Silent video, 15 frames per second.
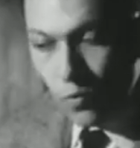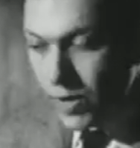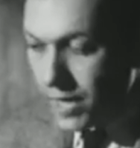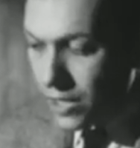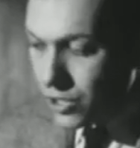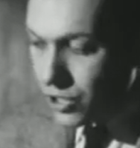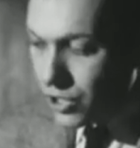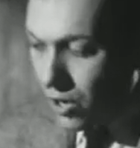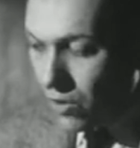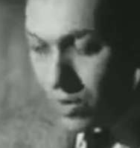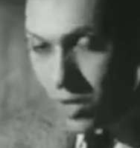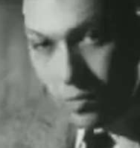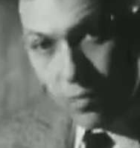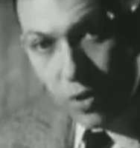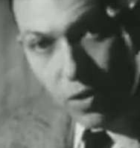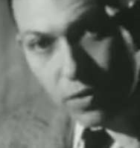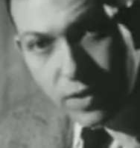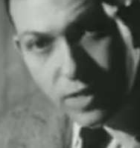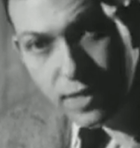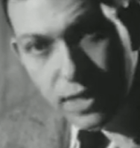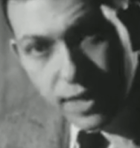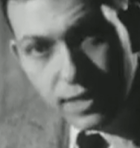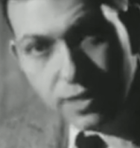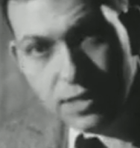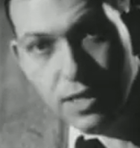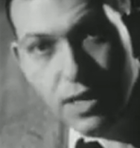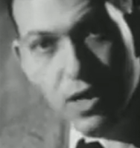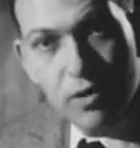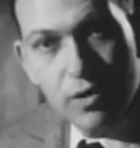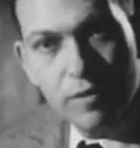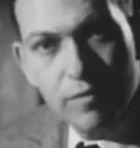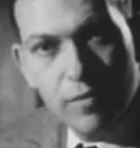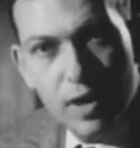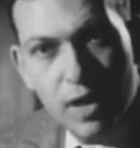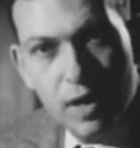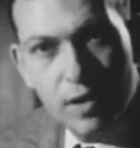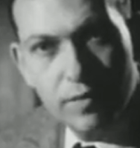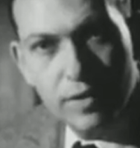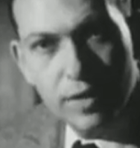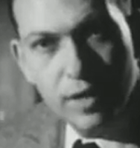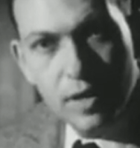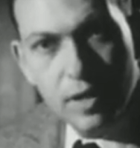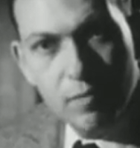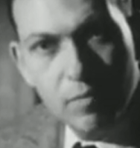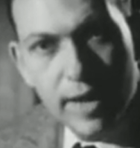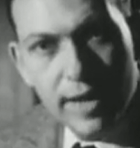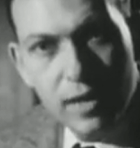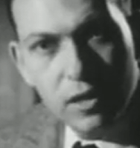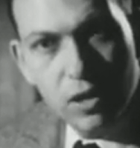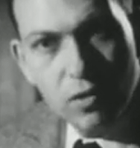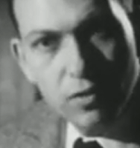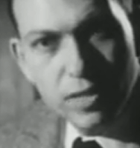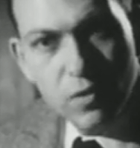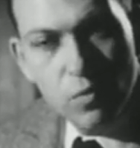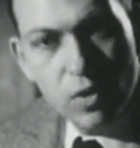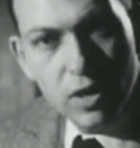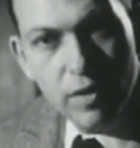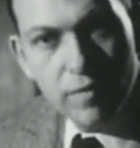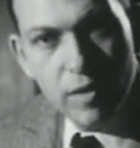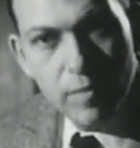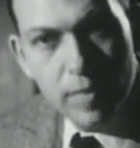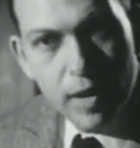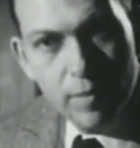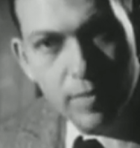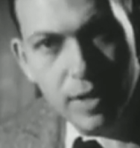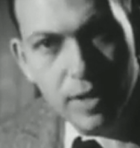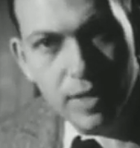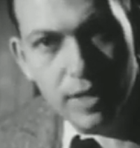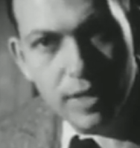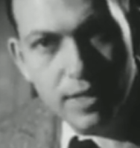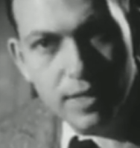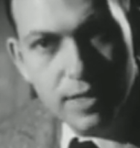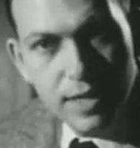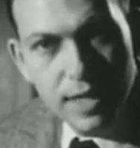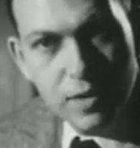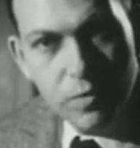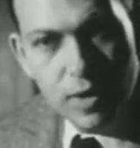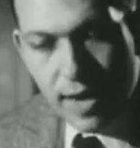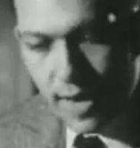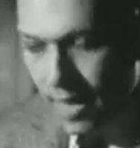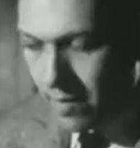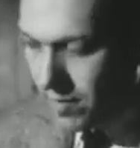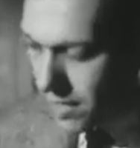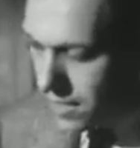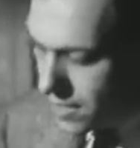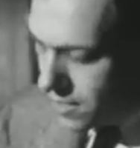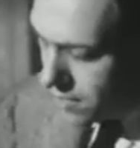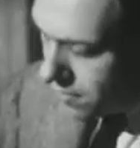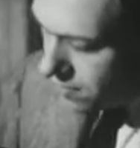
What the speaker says: We can show that both slits are involved by closing one of them up and seeing what happens.